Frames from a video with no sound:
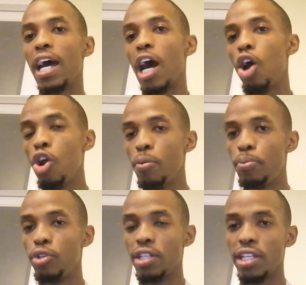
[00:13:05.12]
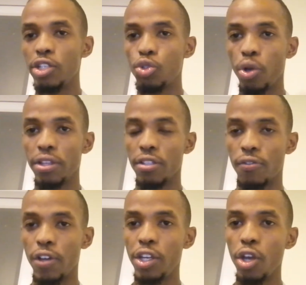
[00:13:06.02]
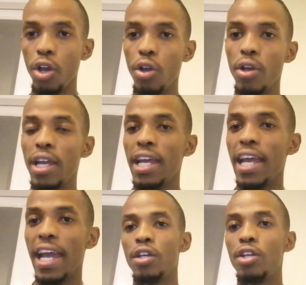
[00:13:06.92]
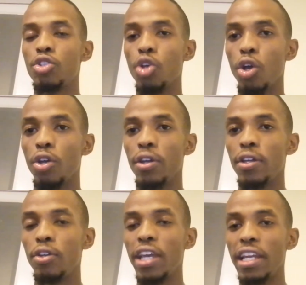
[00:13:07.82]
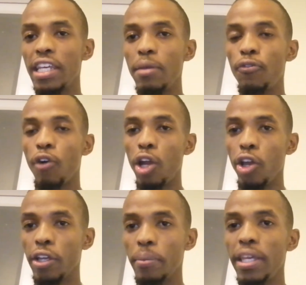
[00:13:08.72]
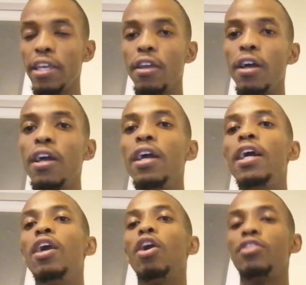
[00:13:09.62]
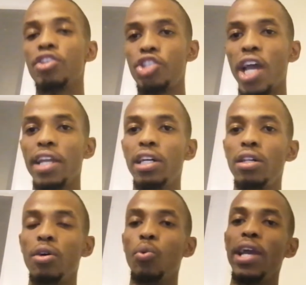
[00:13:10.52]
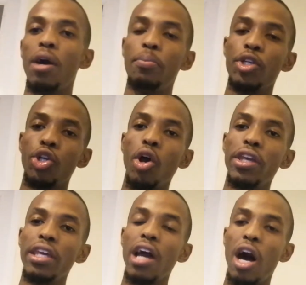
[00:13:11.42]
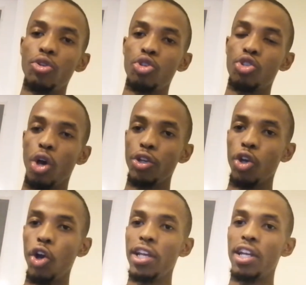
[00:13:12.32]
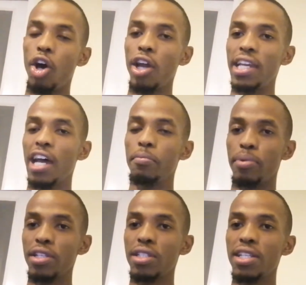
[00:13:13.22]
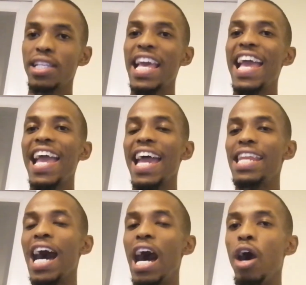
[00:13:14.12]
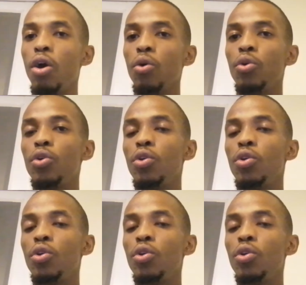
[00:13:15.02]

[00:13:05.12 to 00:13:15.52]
hope you did enjoy this video. And so you can keep following me on this channel, where I'll be showing you how to start your own online business and how